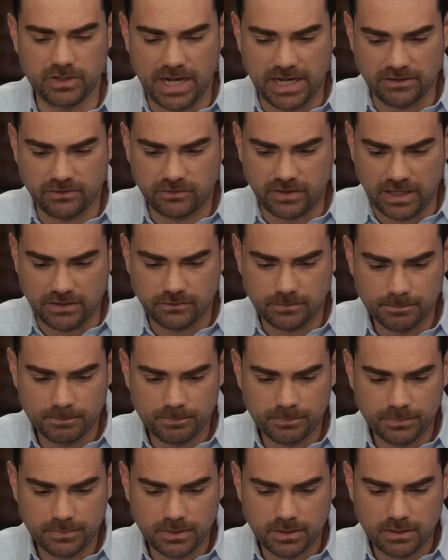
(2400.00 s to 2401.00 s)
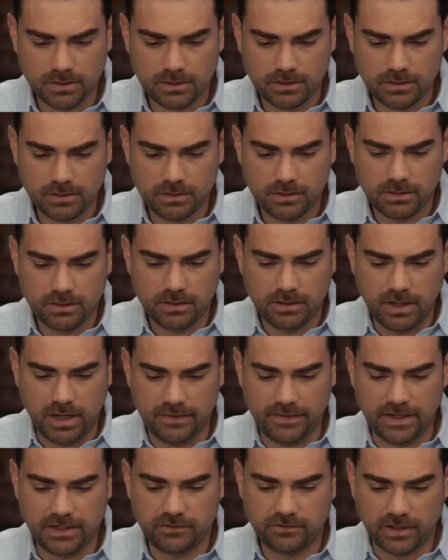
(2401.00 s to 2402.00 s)
United States.
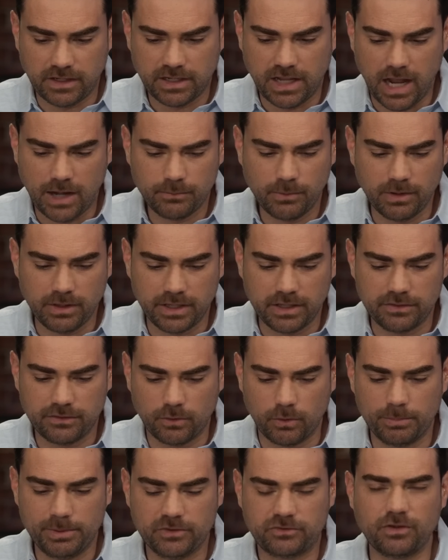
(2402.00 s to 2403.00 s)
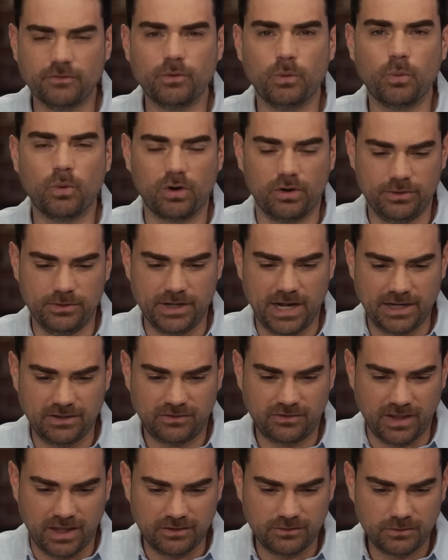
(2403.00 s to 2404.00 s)
And then he said, God willing, there will be a civil war in the
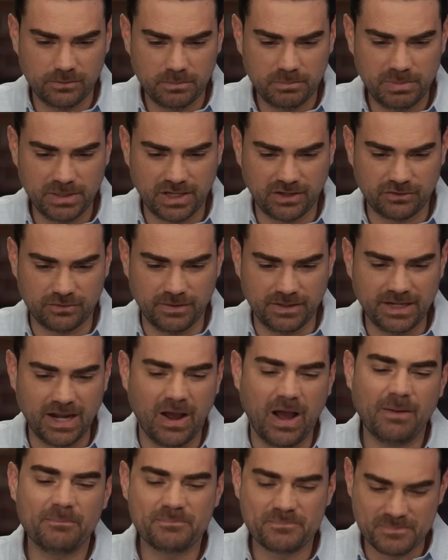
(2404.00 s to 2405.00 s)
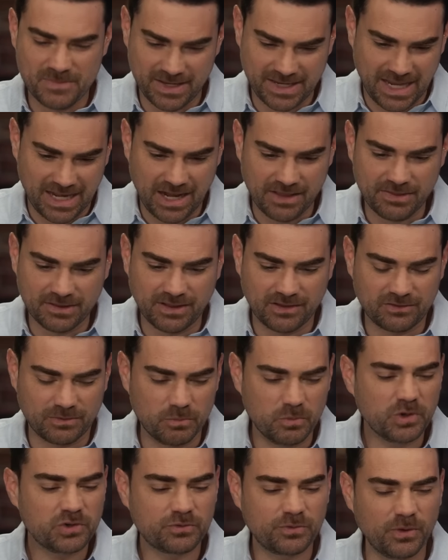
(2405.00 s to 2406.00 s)
United States because of it. Now, again, I think that's
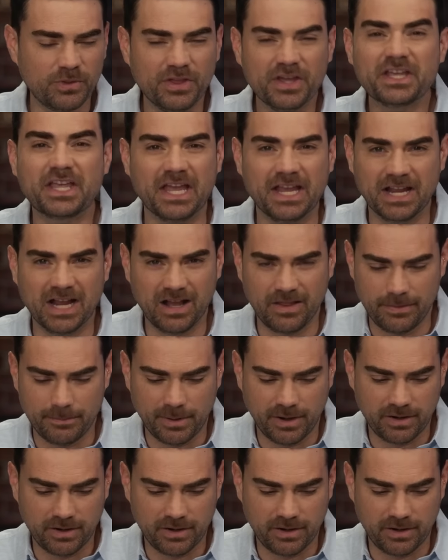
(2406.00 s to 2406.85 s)
some wishful thinking on the